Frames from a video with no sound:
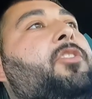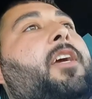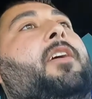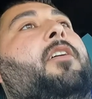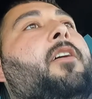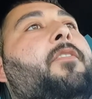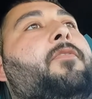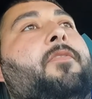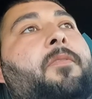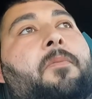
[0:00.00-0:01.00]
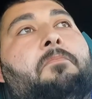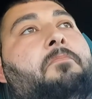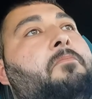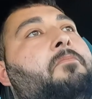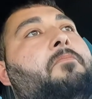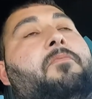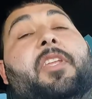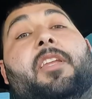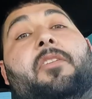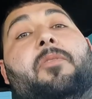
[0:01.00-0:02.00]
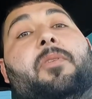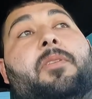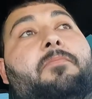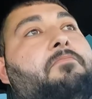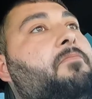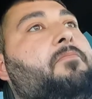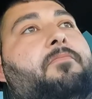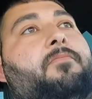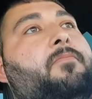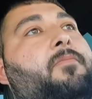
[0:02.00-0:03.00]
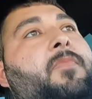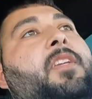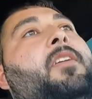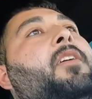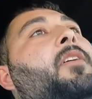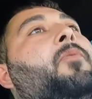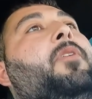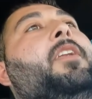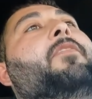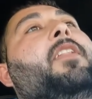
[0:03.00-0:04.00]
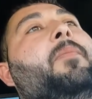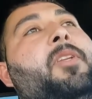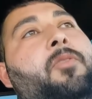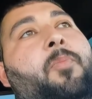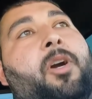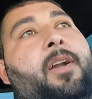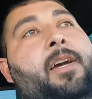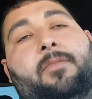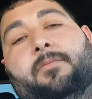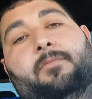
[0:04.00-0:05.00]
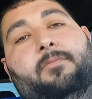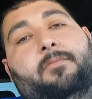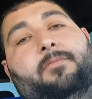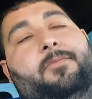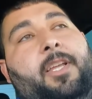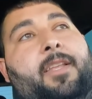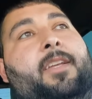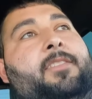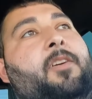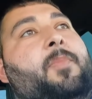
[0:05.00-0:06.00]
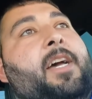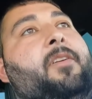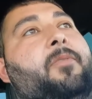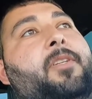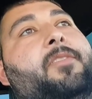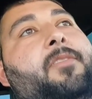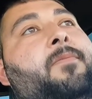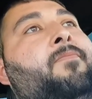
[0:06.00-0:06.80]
track off, didn't do it. Wouldn't even let me do a burnout. Like, that's how bad it was.